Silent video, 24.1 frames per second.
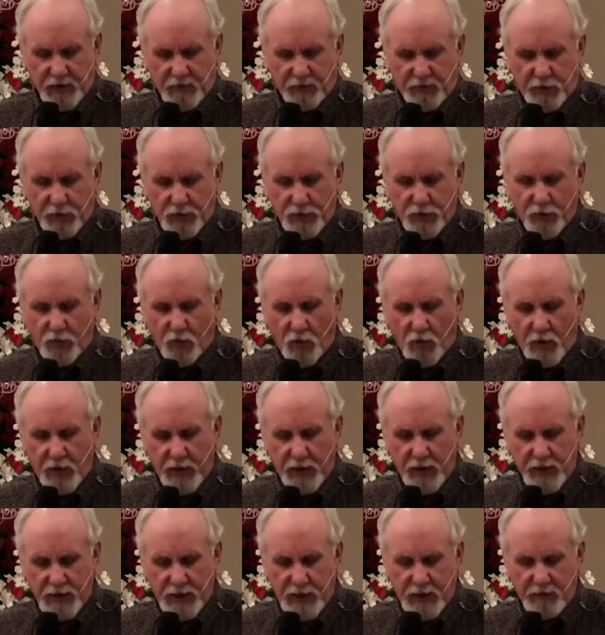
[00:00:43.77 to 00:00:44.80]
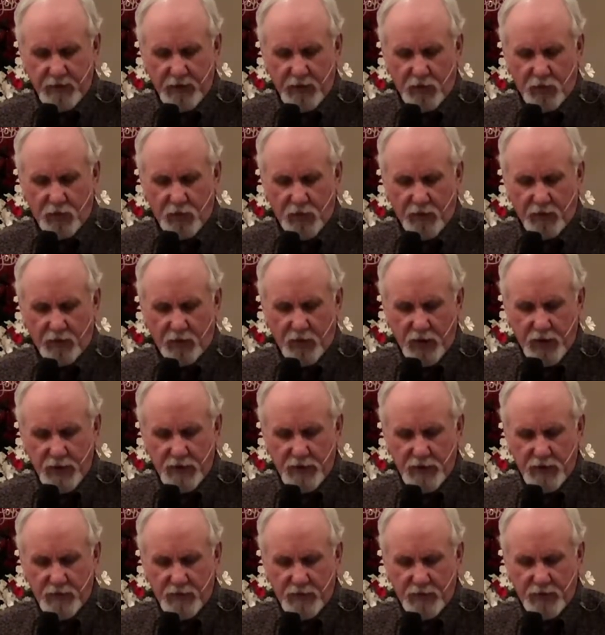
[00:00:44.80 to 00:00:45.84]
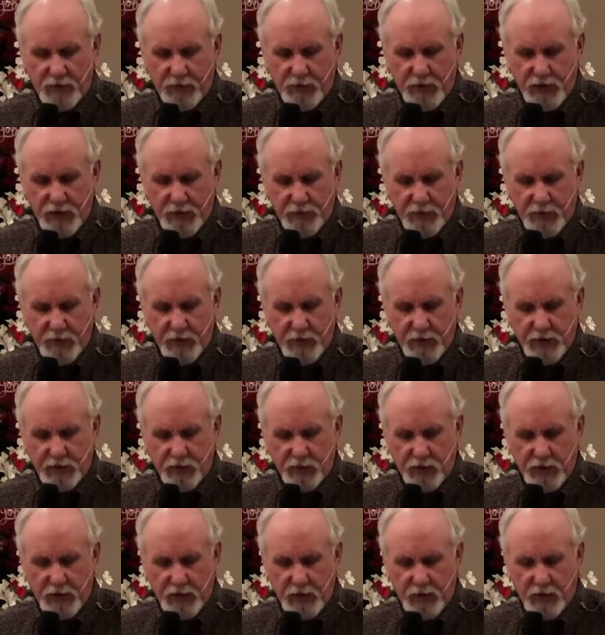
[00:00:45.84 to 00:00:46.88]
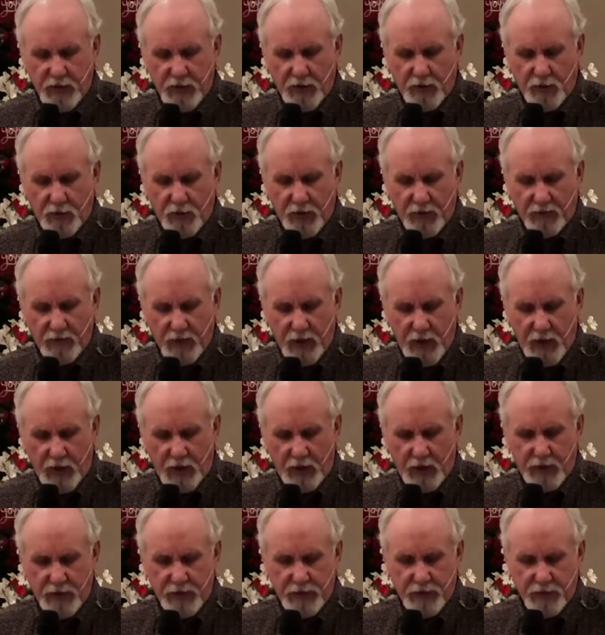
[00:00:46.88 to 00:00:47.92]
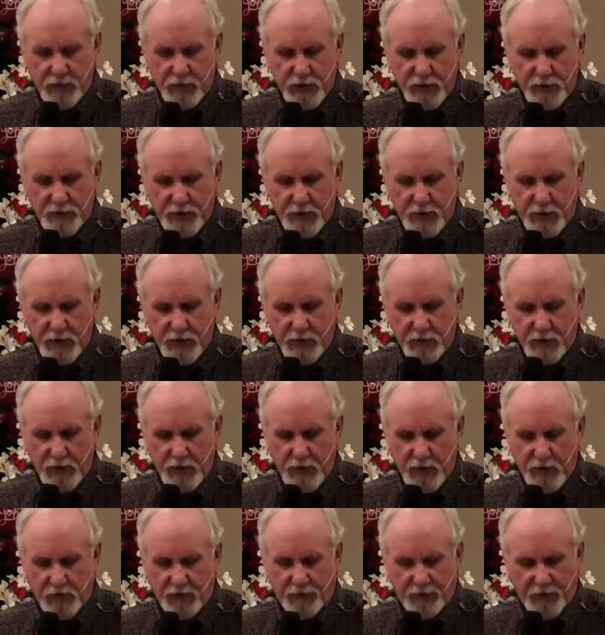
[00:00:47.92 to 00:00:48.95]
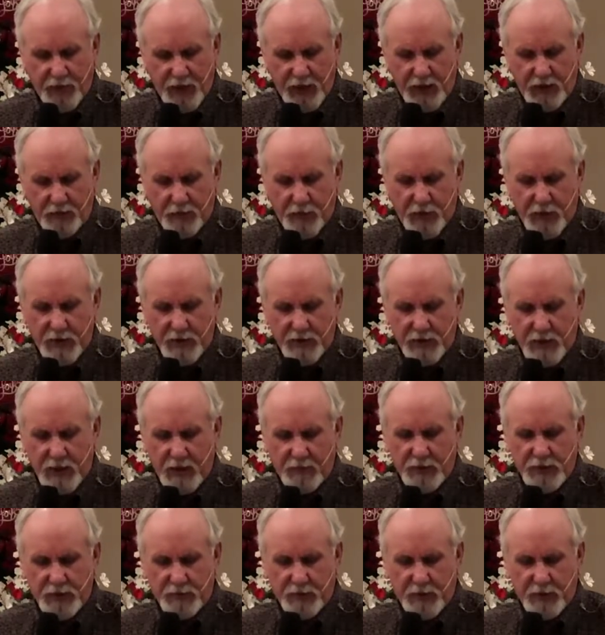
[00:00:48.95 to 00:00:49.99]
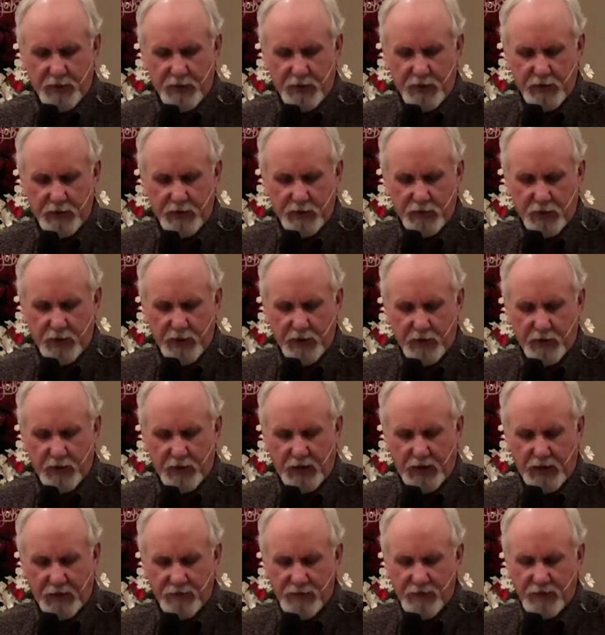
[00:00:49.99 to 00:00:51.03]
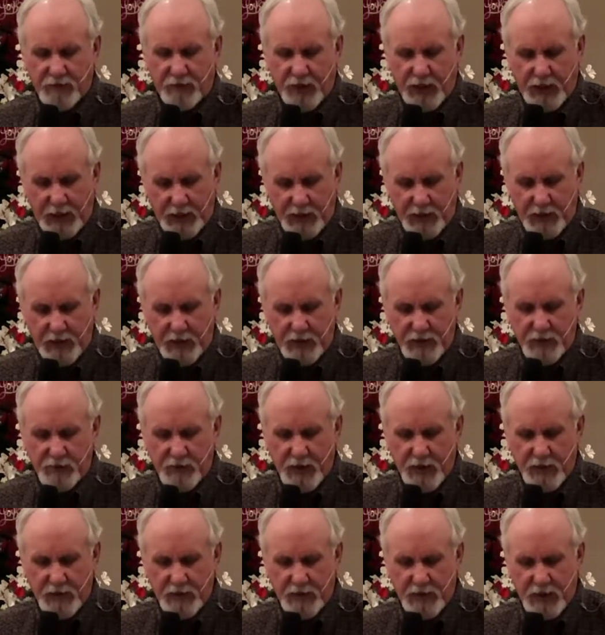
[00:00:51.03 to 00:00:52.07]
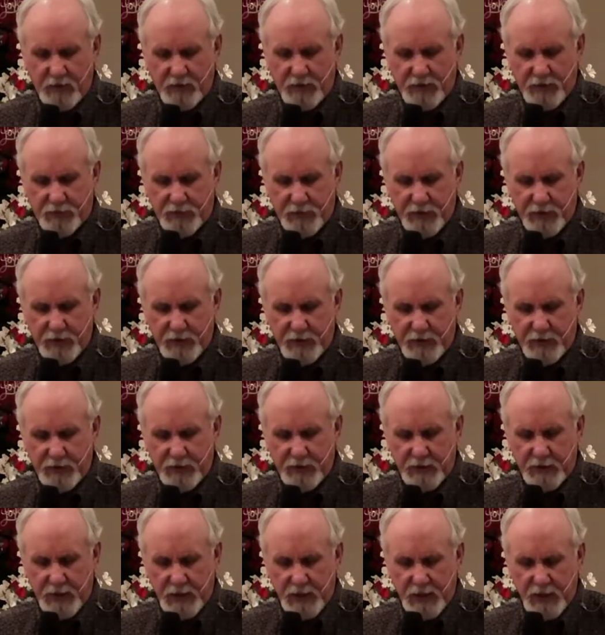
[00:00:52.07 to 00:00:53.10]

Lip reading: For to one is given the word of wisdom through the Spirit, to another the word of knowledge through the Spirit, to another faith by the same Spirit, to another gifts of healings by the same Spirit,